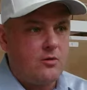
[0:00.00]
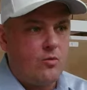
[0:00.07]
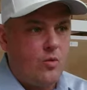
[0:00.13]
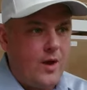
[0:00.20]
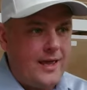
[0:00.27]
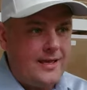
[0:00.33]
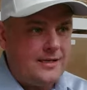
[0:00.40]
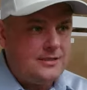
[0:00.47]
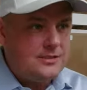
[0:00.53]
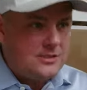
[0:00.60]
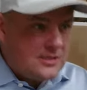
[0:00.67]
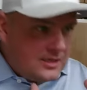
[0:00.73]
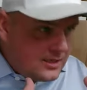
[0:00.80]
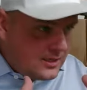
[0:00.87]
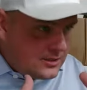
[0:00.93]
ways
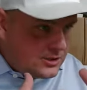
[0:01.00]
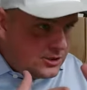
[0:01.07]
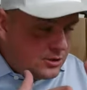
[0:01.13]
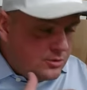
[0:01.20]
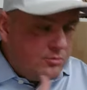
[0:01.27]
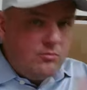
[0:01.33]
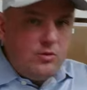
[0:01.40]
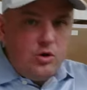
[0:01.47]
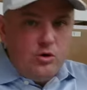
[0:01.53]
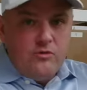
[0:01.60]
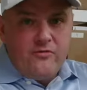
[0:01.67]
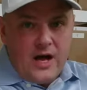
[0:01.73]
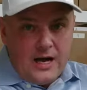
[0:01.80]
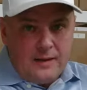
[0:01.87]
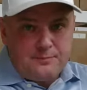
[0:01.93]
to move
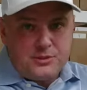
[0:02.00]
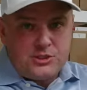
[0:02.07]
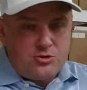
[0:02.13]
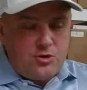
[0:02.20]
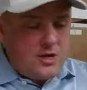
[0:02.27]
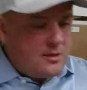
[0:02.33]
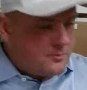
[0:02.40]
upstream.